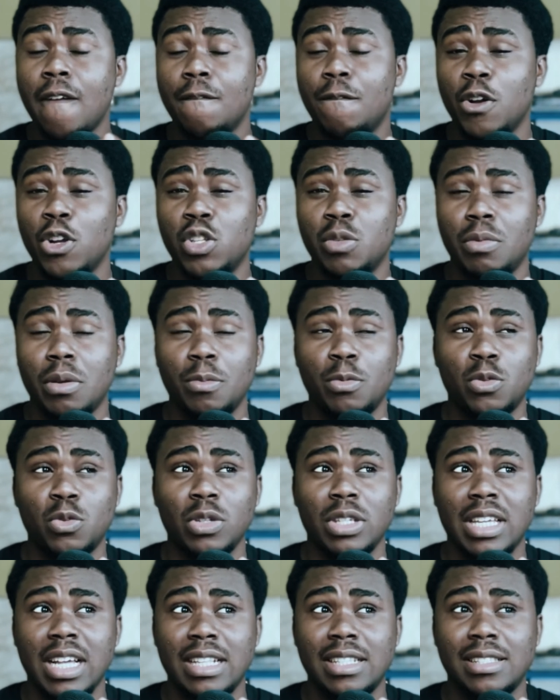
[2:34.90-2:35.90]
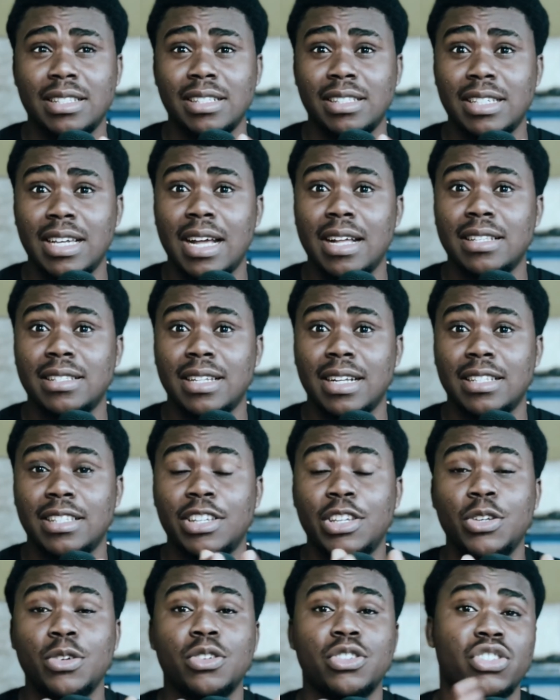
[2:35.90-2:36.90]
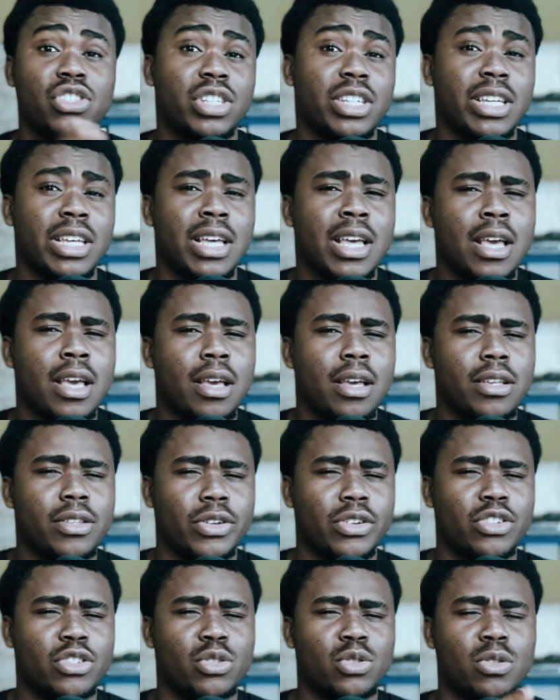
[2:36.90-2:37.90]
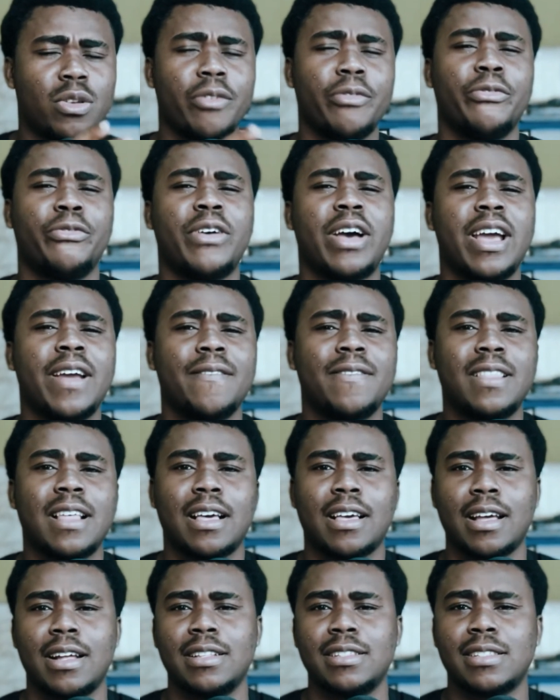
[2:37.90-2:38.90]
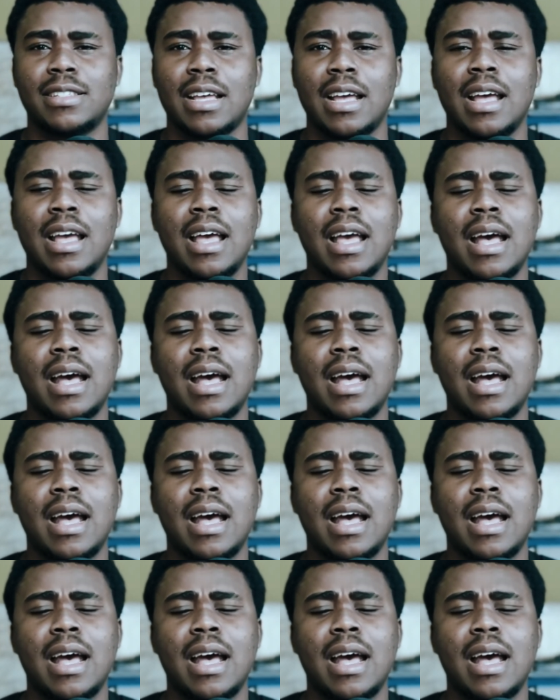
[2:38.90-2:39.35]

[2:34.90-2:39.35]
for you to be able to get the chance that he or she is going to survive that cancer.